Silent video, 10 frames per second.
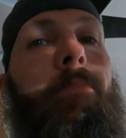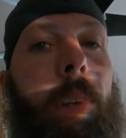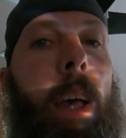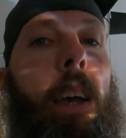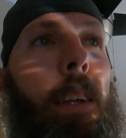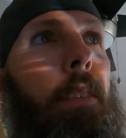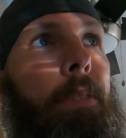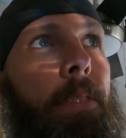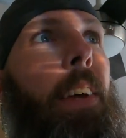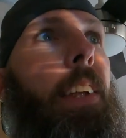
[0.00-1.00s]
kind of
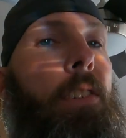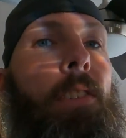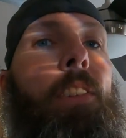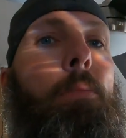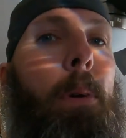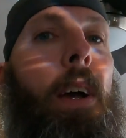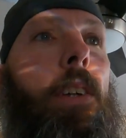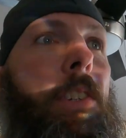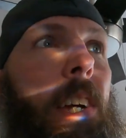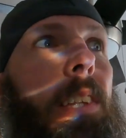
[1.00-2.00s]
finish this
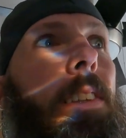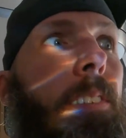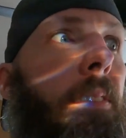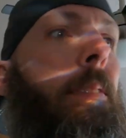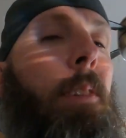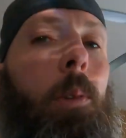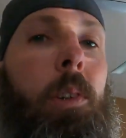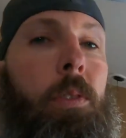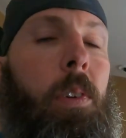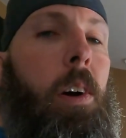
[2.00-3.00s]
project to
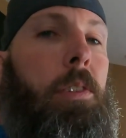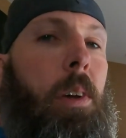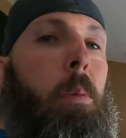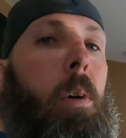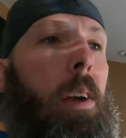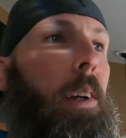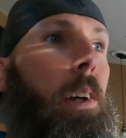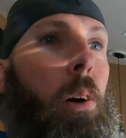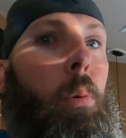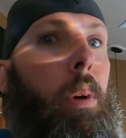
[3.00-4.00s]
as far as I want to
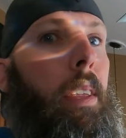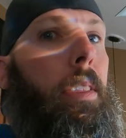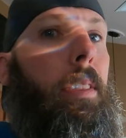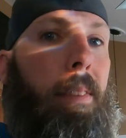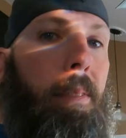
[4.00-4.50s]
go with